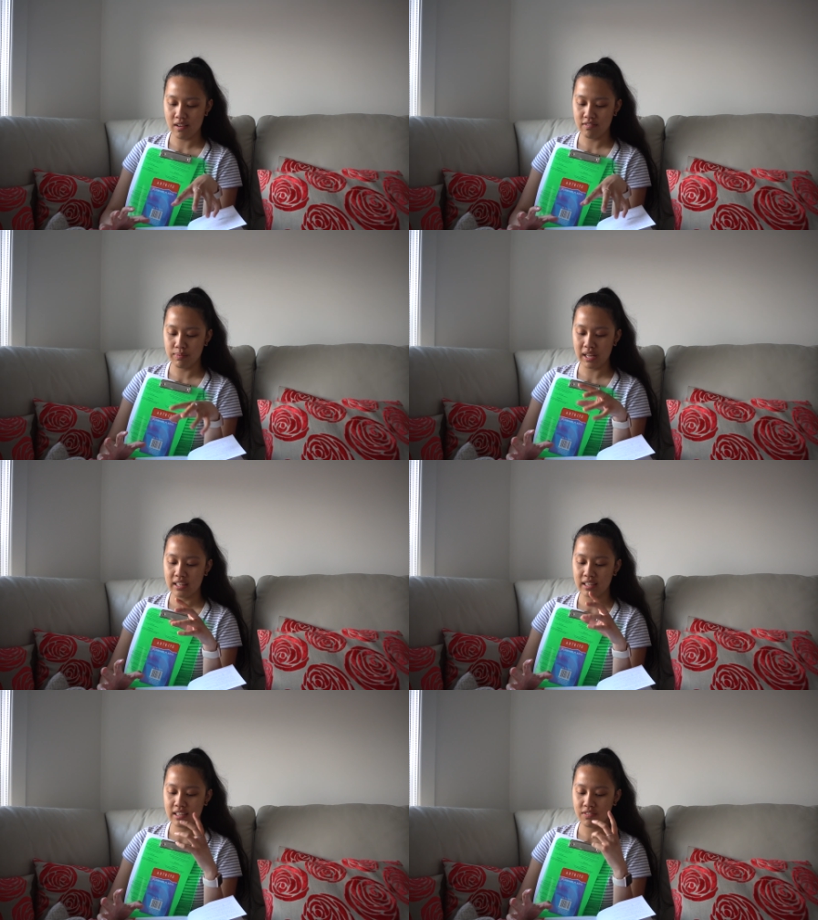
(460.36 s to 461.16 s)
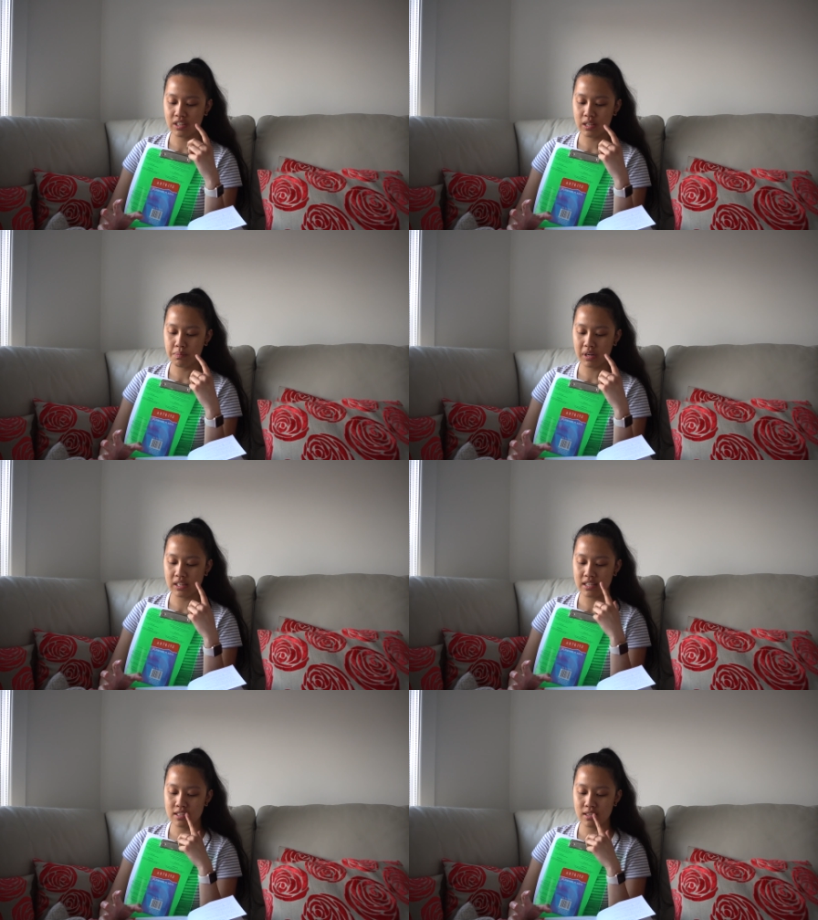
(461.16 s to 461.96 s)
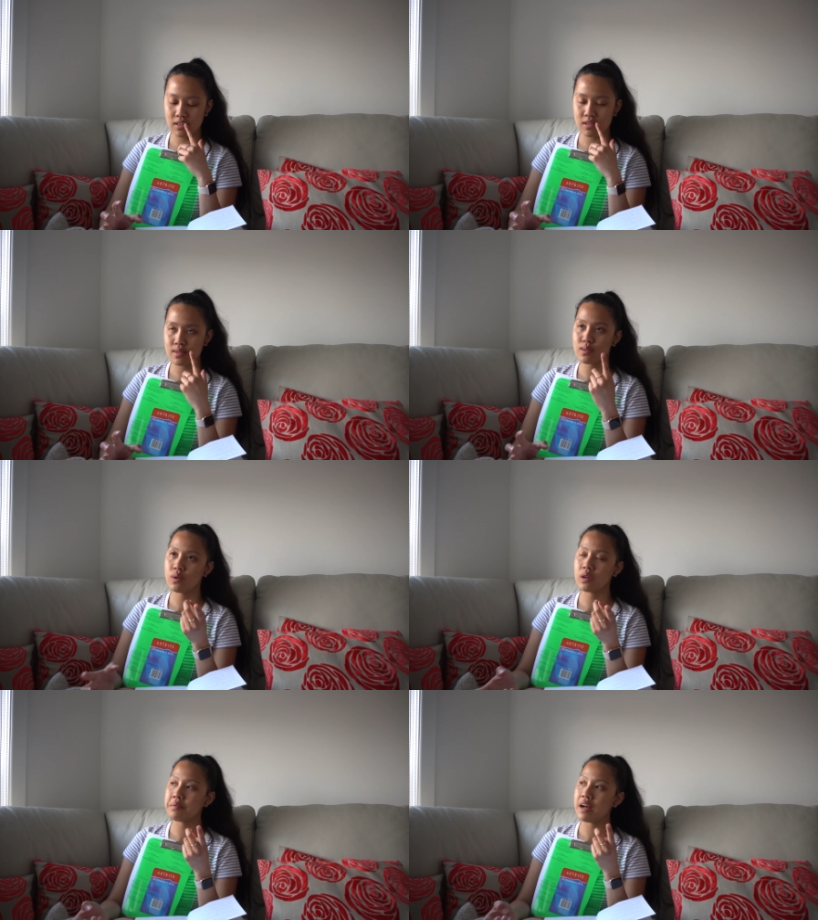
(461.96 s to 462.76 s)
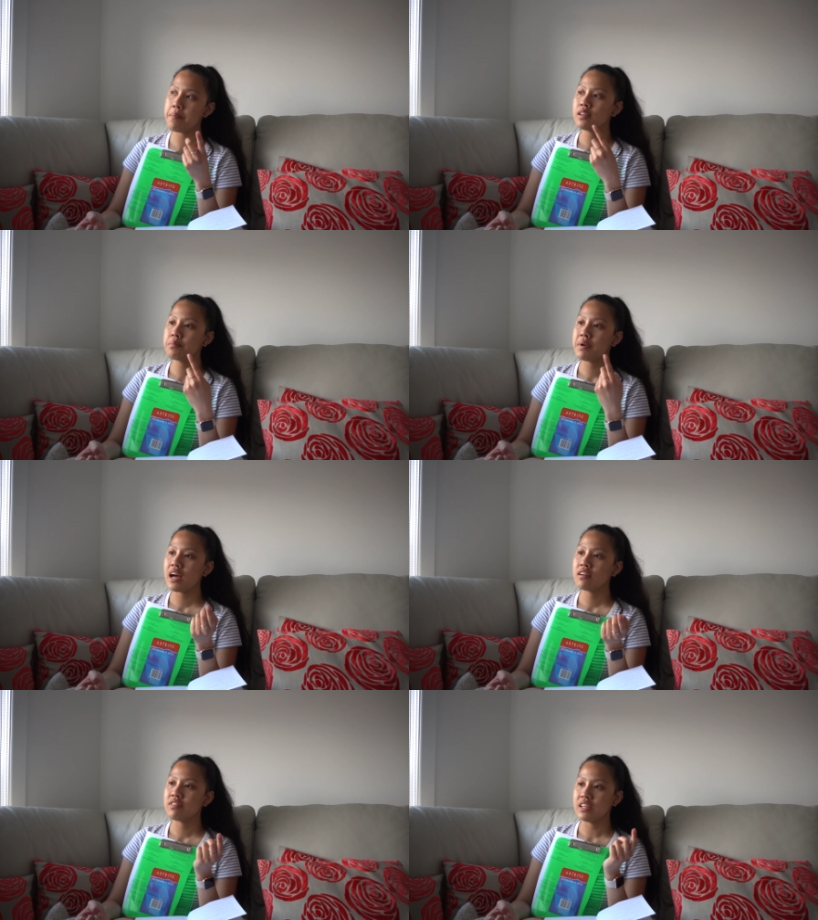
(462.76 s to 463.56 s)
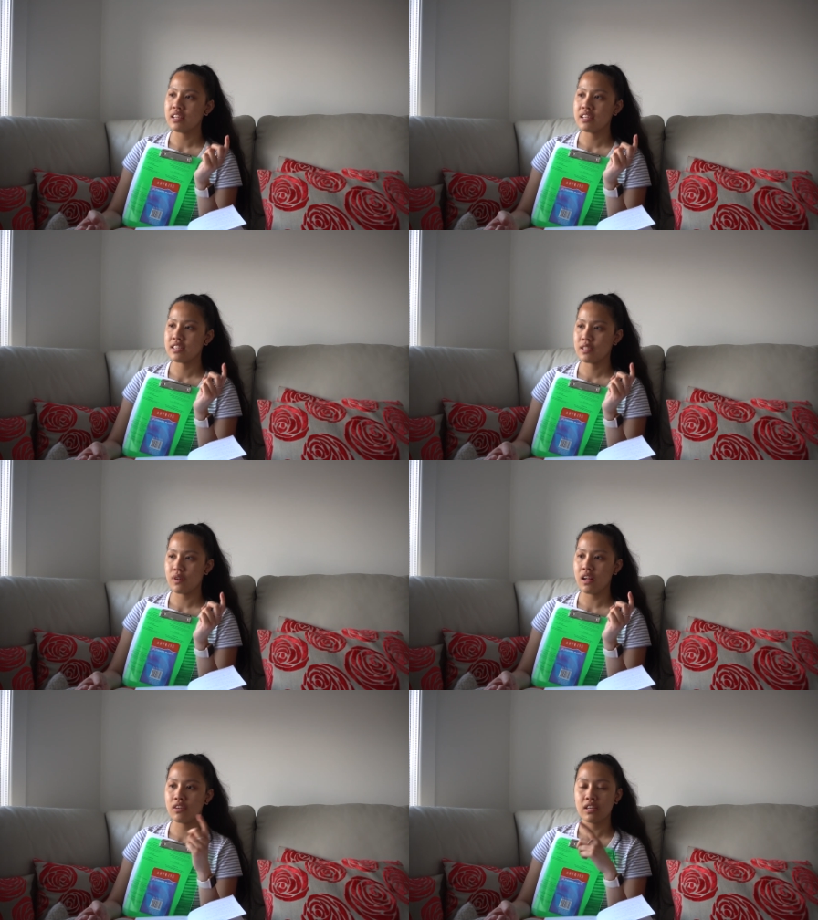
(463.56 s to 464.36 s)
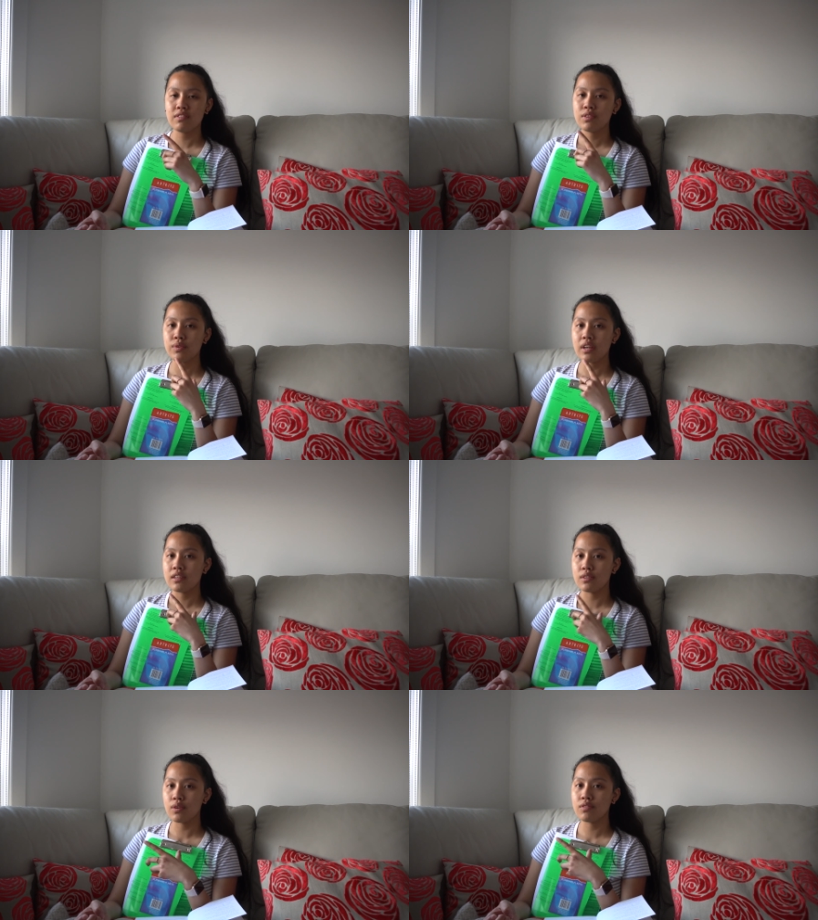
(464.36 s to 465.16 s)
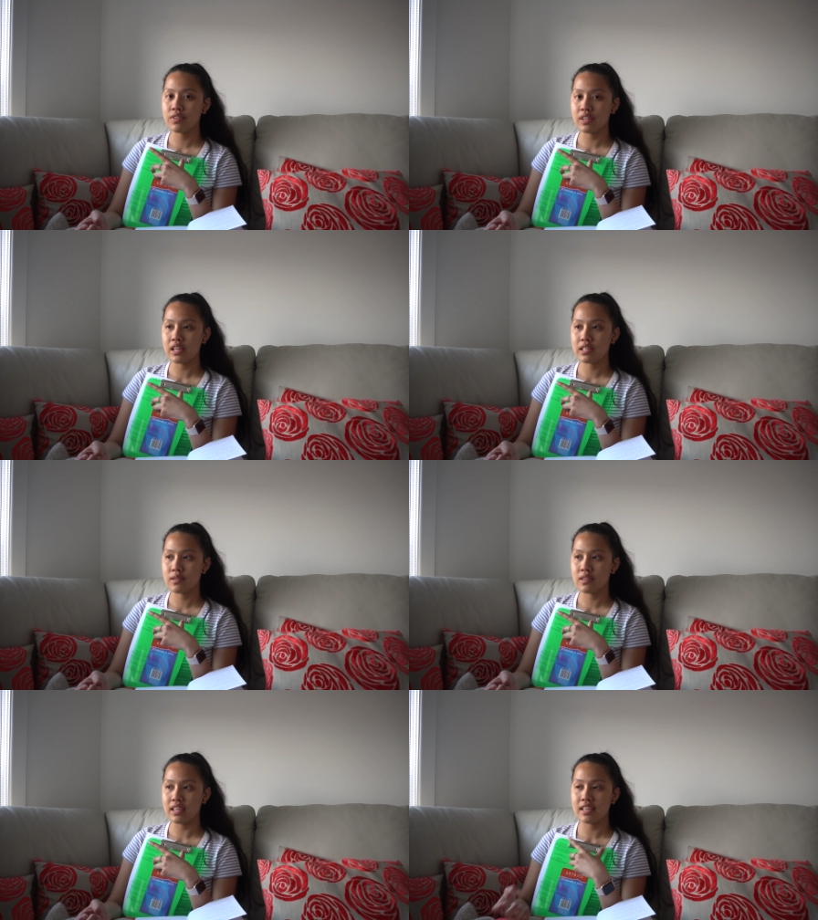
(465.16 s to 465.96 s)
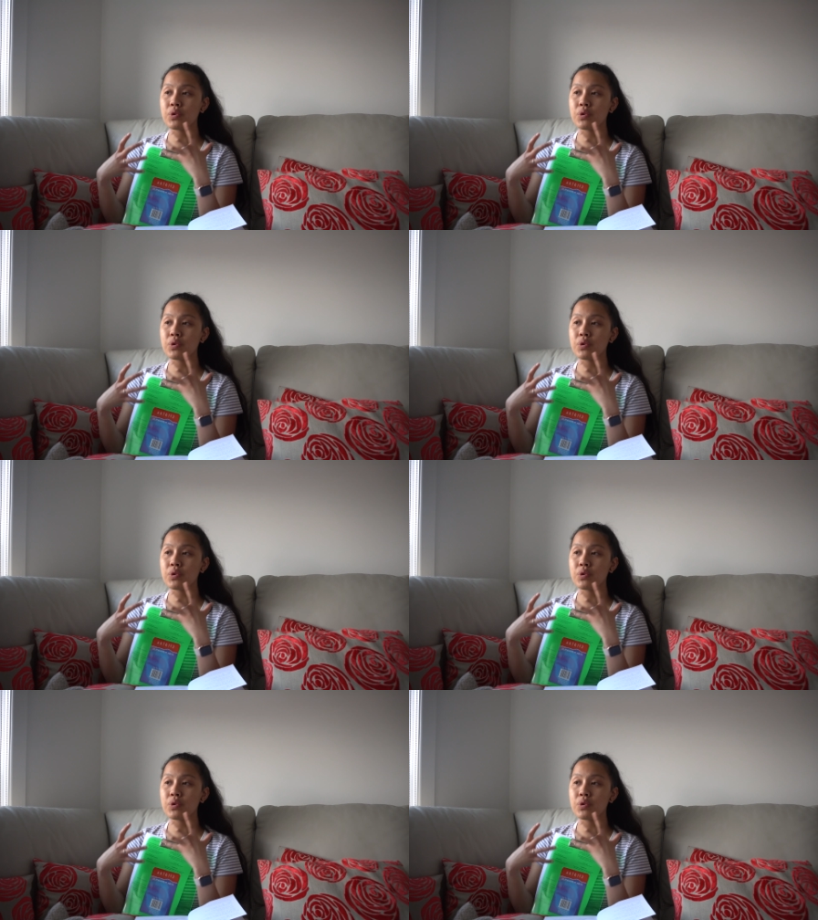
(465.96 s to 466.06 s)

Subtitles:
I've planned it and everything, but I need to learn to talk about the bad feelings as well, or even when I don't feel like talking.